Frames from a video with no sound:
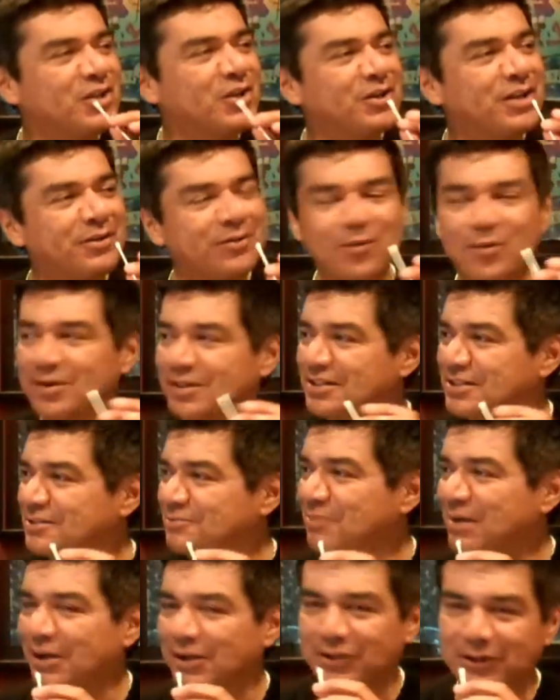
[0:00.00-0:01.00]
you don't ever want to
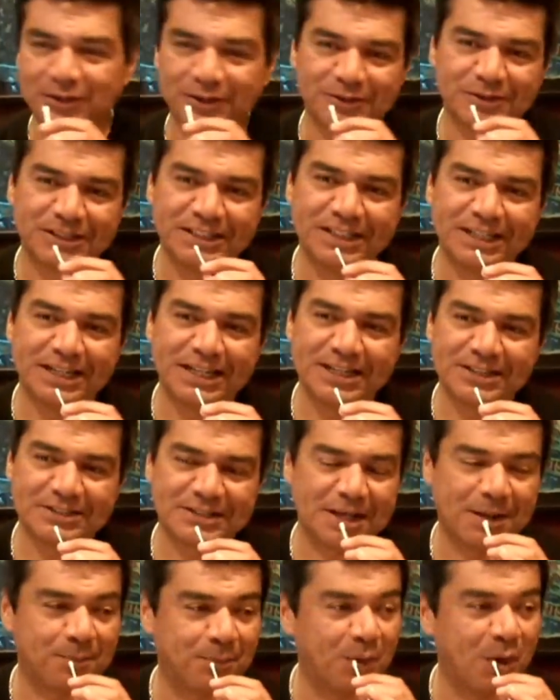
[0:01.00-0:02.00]
smell your DNA
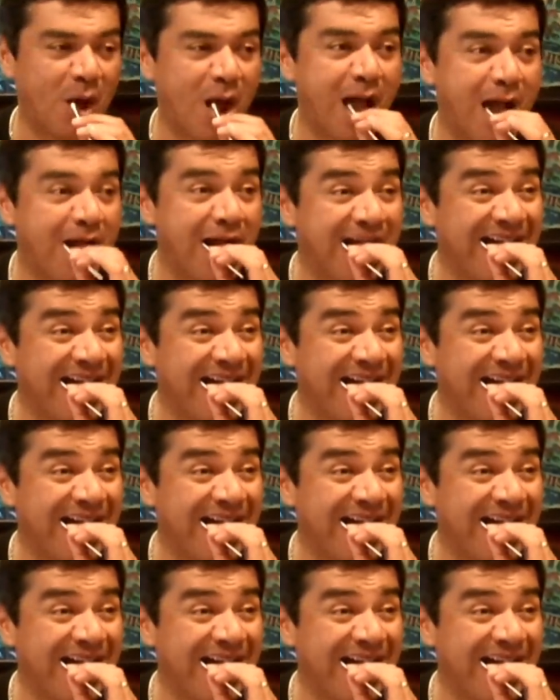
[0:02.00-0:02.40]
sample.